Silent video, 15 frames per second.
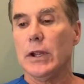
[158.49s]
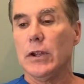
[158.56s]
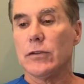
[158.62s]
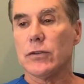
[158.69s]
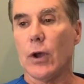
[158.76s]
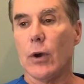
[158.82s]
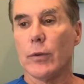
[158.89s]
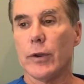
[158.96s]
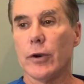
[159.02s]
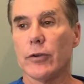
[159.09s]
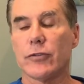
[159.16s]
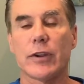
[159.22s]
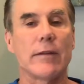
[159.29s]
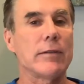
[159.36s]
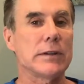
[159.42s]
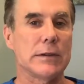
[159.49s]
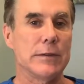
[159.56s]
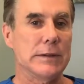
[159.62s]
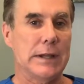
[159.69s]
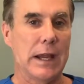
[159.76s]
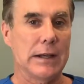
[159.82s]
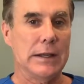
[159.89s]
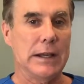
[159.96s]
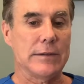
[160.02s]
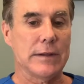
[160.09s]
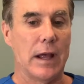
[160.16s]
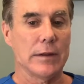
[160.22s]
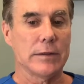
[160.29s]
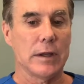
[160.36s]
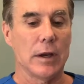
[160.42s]
So there are several different techniques
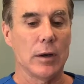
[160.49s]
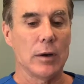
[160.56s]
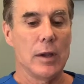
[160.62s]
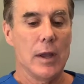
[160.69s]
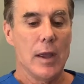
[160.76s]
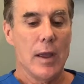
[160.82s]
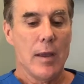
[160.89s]
out there.